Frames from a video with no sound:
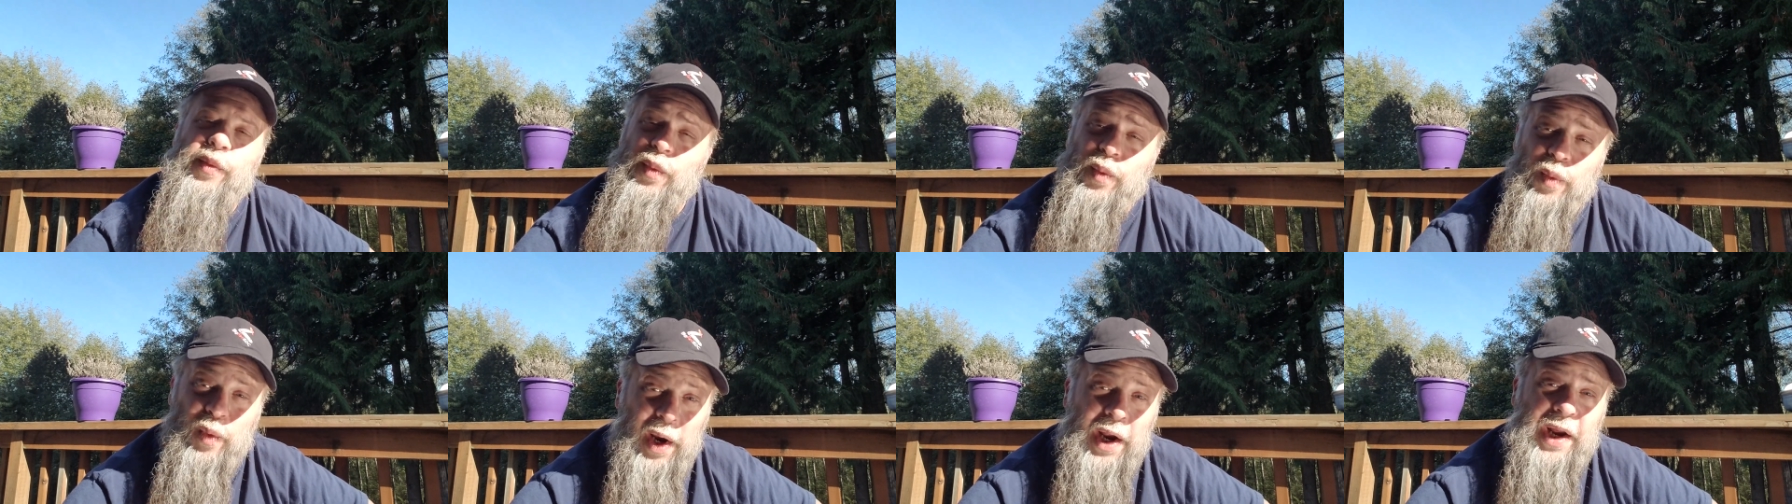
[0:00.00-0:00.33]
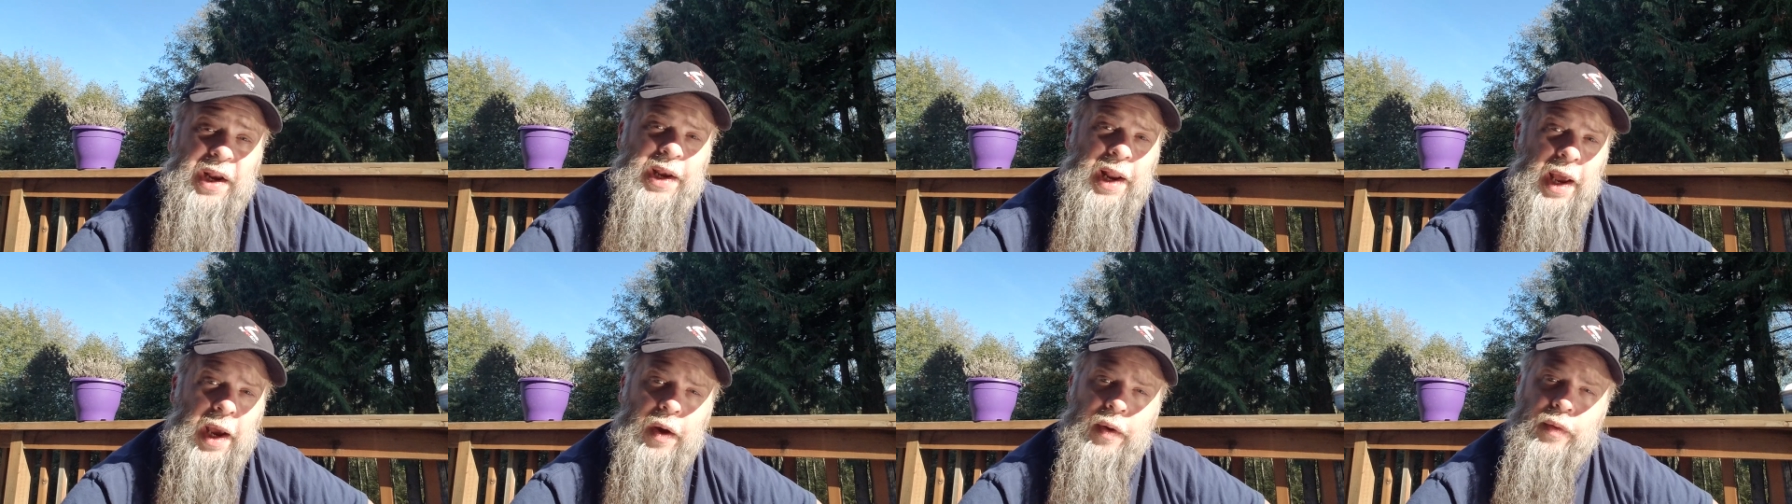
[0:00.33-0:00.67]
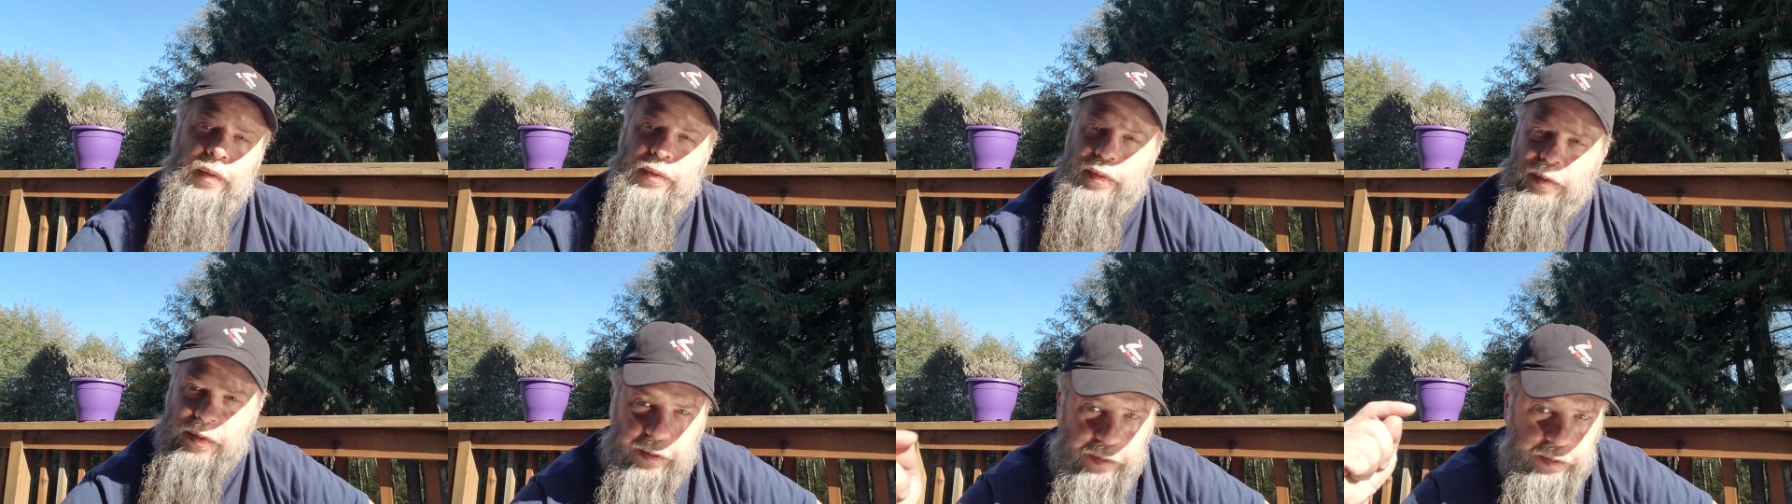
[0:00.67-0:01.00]
right now.
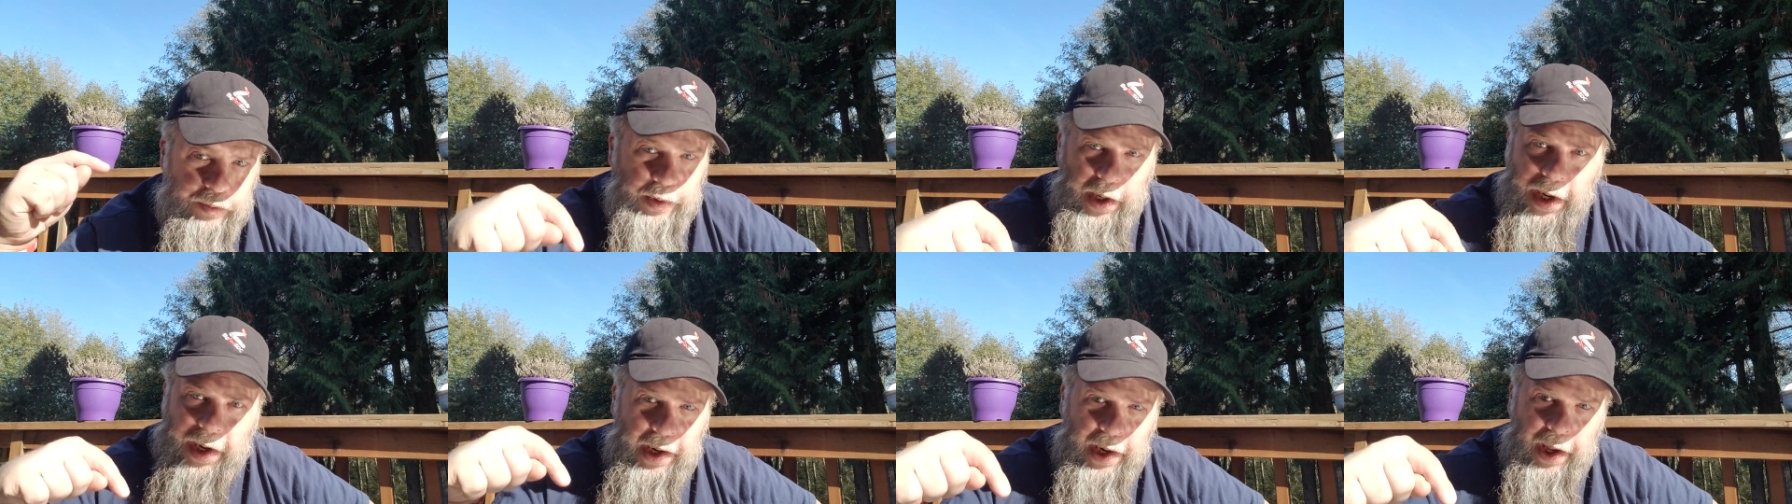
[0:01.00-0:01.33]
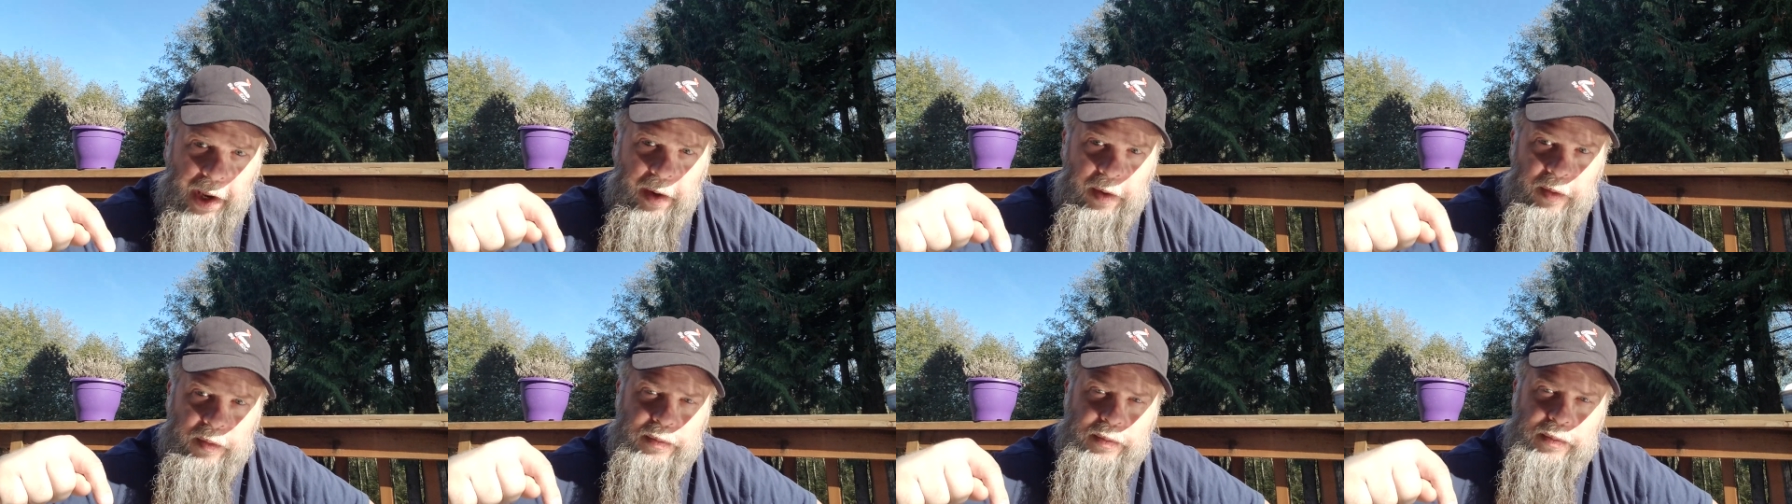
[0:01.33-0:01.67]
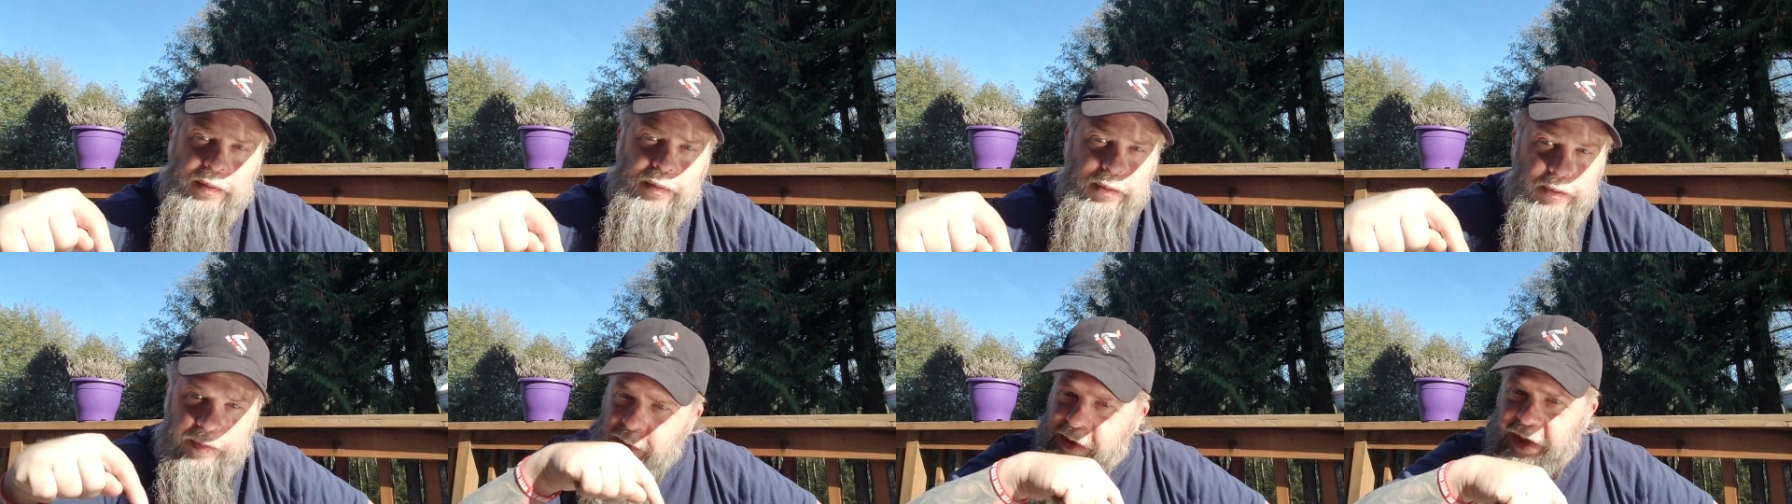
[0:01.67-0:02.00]
Right now.
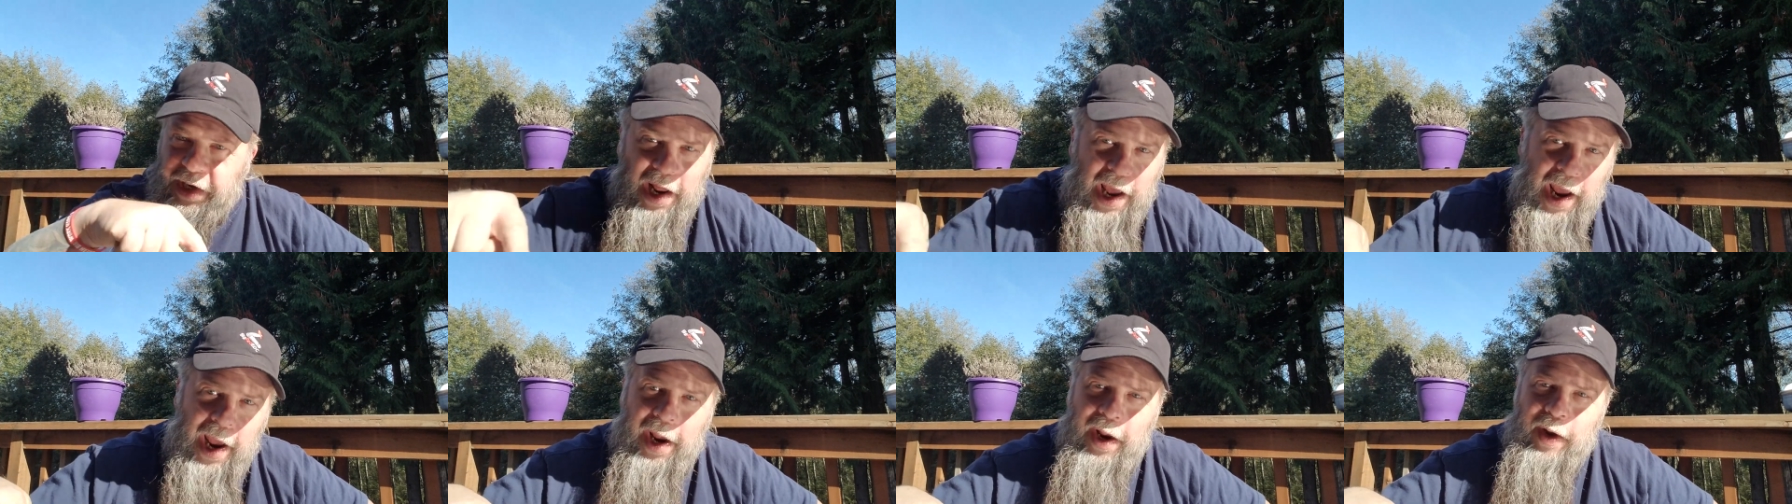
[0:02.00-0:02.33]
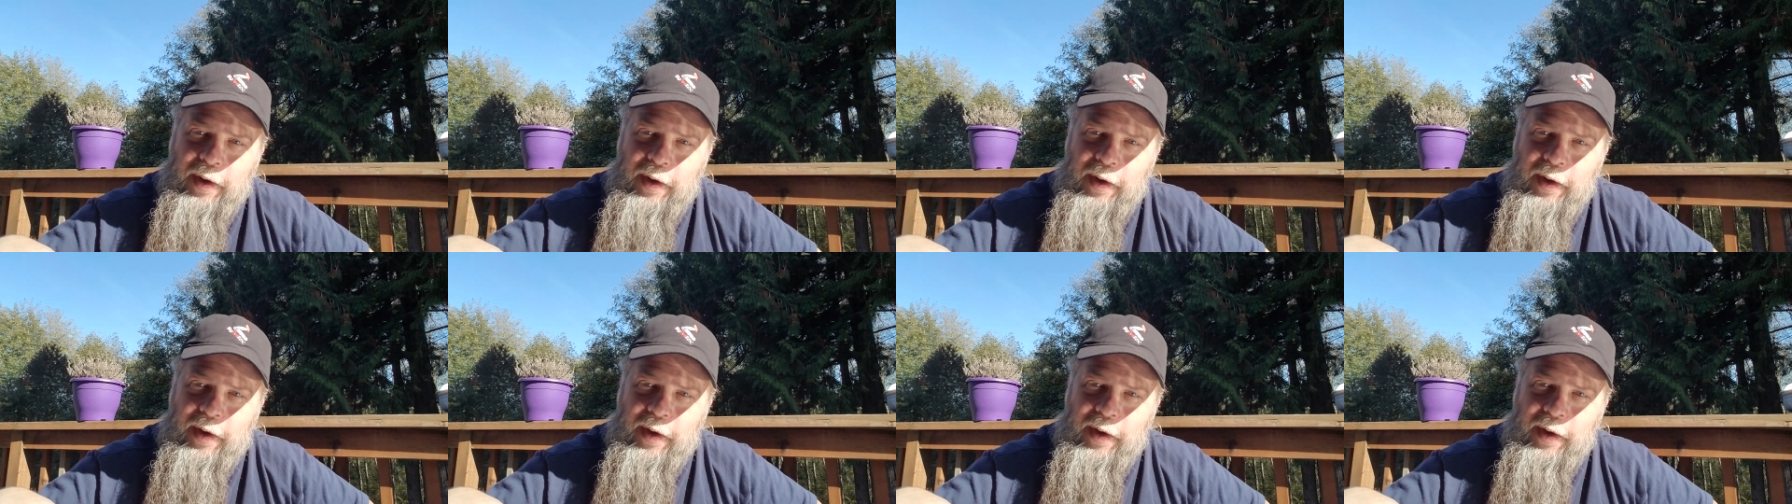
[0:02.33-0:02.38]
Today.